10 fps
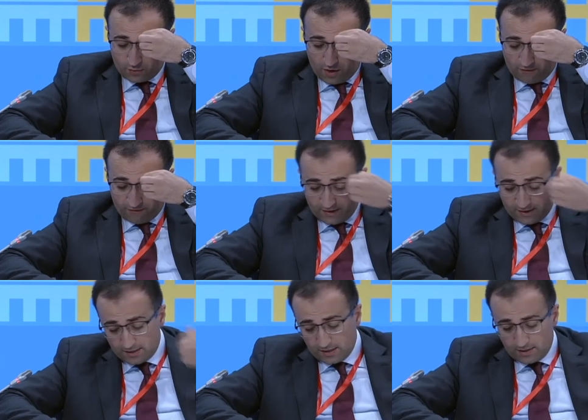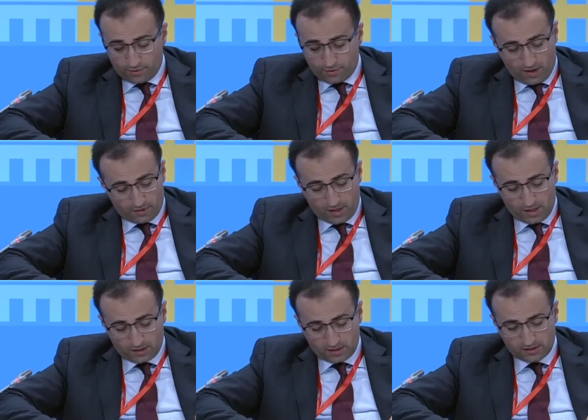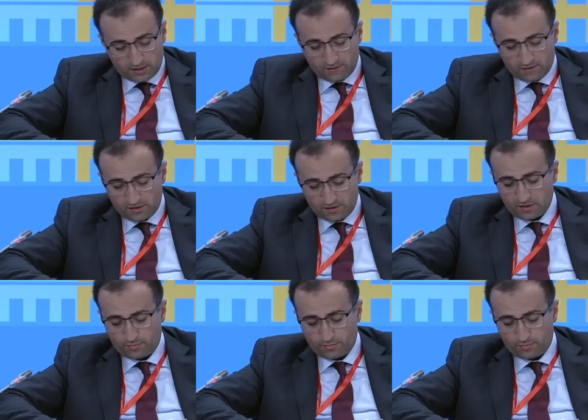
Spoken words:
that we are facing in primary healthcare services